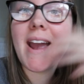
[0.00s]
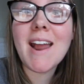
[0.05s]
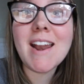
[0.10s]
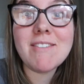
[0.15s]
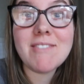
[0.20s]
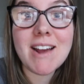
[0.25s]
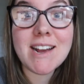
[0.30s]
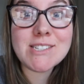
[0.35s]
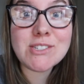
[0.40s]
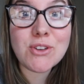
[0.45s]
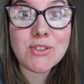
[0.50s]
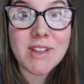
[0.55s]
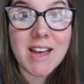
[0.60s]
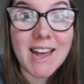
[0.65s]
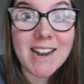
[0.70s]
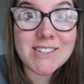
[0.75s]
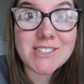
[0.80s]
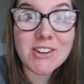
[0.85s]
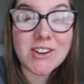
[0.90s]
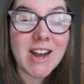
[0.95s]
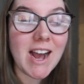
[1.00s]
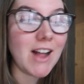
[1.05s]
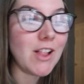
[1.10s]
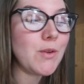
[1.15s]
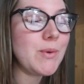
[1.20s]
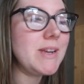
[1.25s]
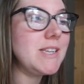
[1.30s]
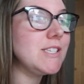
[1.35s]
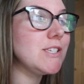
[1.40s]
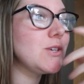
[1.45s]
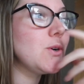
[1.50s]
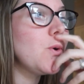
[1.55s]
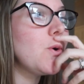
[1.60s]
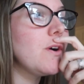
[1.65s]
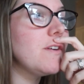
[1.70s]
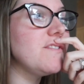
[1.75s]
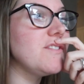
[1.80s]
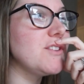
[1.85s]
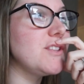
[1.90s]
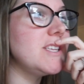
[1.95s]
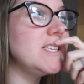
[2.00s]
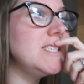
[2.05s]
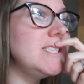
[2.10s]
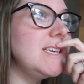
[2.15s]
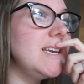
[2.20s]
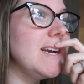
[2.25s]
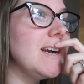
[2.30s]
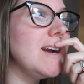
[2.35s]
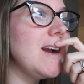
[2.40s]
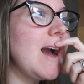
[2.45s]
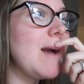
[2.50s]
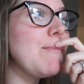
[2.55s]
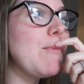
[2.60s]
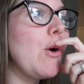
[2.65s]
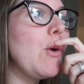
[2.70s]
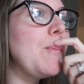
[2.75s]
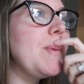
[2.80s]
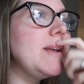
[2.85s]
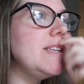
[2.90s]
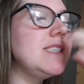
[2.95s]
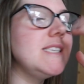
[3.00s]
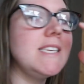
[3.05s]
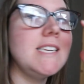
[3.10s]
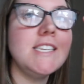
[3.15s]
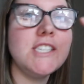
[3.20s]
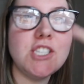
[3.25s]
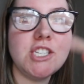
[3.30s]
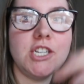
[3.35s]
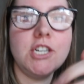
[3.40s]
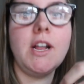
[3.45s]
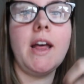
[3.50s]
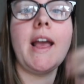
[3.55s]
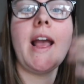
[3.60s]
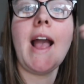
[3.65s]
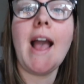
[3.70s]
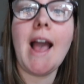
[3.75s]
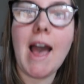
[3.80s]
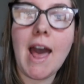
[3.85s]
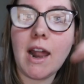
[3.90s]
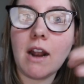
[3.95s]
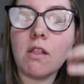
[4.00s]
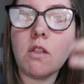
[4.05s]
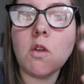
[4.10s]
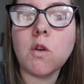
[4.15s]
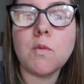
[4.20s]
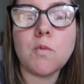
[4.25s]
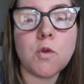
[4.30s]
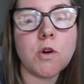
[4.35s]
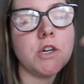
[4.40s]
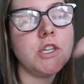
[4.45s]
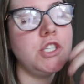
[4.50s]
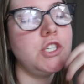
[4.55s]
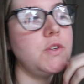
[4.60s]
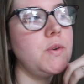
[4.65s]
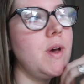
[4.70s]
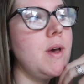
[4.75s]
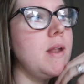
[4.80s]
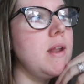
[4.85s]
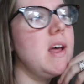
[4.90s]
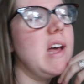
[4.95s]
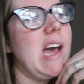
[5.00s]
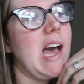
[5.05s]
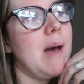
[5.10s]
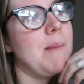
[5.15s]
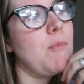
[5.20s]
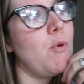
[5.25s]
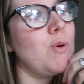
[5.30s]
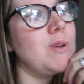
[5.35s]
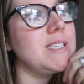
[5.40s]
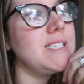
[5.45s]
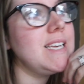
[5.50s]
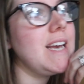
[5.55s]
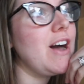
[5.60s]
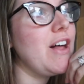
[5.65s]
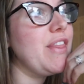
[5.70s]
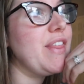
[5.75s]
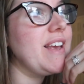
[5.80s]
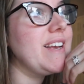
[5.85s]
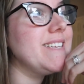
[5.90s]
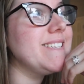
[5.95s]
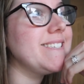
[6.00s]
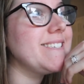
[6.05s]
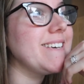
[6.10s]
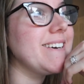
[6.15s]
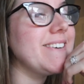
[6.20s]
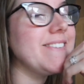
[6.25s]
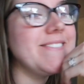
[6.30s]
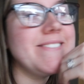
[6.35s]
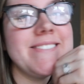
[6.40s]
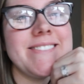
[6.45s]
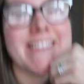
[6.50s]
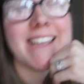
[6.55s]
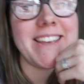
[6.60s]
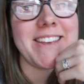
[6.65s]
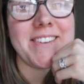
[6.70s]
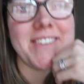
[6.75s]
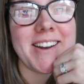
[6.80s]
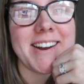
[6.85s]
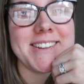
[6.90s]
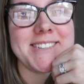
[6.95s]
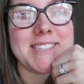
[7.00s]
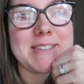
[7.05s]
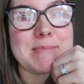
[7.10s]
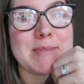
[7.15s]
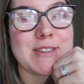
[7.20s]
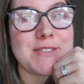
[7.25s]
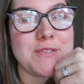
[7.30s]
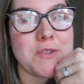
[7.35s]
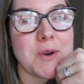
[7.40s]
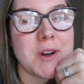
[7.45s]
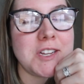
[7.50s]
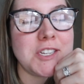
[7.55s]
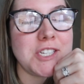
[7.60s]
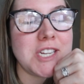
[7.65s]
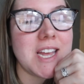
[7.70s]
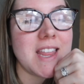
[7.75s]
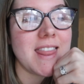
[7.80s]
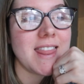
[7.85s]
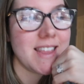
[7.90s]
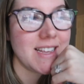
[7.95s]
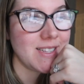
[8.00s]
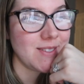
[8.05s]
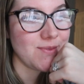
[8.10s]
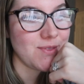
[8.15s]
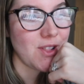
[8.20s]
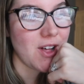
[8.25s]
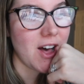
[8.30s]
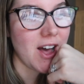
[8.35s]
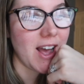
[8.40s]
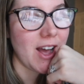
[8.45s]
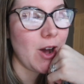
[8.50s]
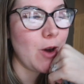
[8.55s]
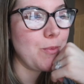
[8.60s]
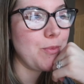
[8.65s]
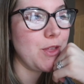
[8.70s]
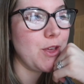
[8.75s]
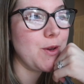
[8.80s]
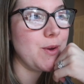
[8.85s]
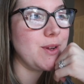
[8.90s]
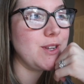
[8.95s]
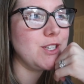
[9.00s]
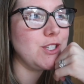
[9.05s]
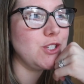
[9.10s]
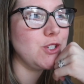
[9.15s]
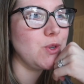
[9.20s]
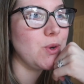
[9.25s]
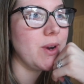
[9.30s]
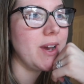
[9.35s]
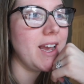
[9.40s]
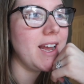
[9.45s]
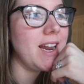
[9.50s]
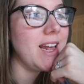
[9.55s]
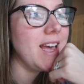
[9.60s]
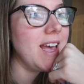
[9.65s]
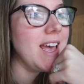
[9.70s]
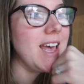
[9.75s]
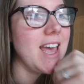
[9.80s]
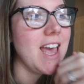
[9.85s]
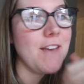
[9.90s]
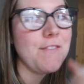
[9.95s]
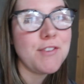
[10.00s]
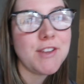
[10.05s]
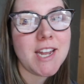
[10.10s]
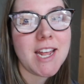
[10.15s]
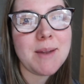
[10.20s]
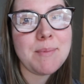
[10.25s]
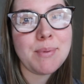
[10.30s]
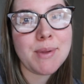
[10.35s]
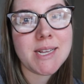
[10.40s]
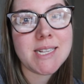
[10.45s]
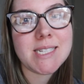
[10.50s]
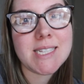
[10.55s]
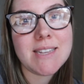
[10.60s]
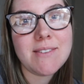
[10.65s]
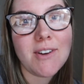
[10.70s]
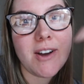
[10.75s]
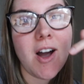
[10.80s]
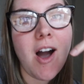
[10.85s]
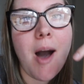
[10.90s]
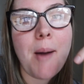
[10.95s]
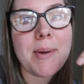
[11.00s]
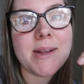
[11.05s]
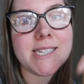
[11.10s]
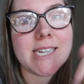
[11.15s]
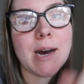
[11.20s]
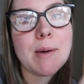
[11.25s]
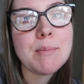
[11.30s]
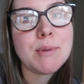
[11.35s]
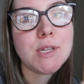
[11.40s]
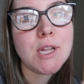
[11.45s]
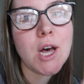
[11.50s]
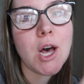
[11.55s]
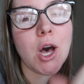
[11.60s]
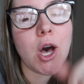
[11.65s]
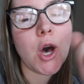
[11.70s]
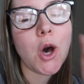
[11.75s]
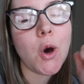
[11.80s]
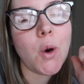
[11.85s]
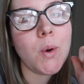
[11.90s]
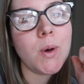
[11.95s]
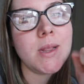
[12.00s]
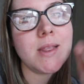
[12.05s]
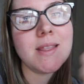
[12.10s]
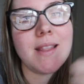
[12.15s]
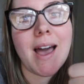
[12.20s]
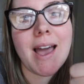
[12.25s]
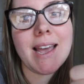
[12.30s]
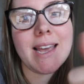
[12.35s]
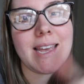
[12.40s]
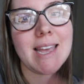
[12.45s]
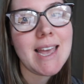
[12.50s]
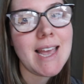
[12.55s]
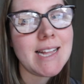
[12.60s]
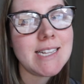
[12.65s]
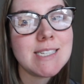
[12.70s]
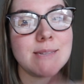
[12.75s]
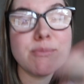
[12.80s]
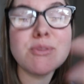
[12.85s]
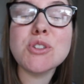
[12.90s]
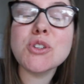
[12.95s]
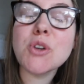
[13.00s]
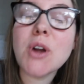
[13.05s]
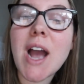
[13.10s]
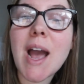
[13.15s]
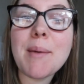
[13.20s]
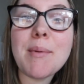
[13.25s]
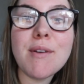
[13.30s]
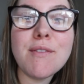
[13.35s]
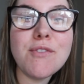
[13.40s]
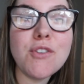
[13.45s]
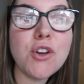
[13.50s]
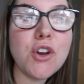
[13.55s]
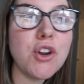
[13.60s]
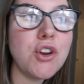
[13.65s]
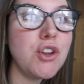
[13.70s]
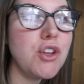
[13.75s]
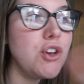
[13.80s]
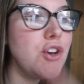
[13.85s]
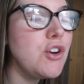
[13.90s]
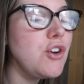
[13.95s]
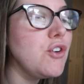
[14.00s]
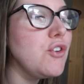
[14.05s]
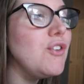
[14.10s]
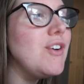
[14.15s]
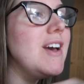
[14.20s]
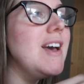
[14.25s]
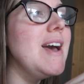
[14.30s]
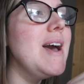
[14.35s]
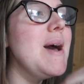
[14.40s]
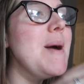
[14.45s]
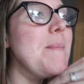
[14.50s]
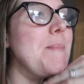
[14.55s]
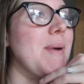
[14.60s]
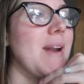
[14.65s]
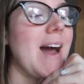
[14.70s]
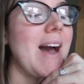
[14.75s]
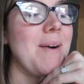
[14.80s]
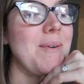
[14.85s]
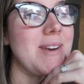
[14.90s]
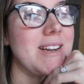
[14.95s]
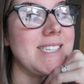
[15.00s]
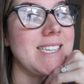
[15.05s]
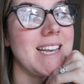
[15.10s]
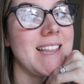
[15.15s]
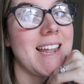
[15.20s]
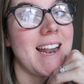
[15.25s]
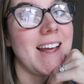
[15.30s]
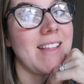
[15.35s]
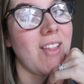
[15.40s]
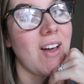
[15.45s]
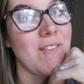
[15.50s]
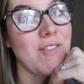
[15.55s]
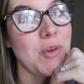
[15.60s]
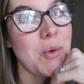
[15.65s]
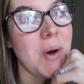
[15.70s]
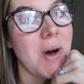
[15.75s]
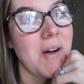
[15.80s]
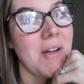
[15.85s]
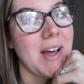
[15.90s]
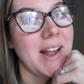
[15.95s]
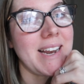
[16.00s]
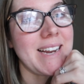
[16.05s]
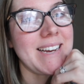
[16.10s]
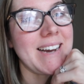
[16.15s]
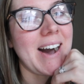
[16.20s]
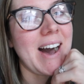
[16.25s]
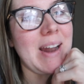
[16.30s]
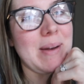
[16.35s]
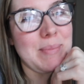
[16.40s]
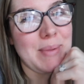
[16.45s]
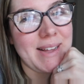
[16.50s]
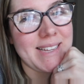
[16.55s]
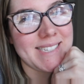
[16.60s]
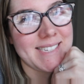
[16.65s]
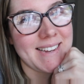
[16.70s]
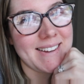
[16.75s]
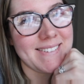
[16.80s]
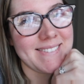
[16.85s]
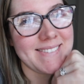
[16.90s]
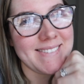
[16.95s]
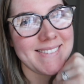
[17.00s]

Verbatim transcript: Anyway, so that is our Halloween decor for this year. I'm hoping to each year like add a little more to it, but we'll see how things go. Thank you guys so much for watching this vlog. I hope that you enjoyed. If you did, please leave a comment down below, like it, subscribe if you're new. But I wanna say that I love you all and God bless you.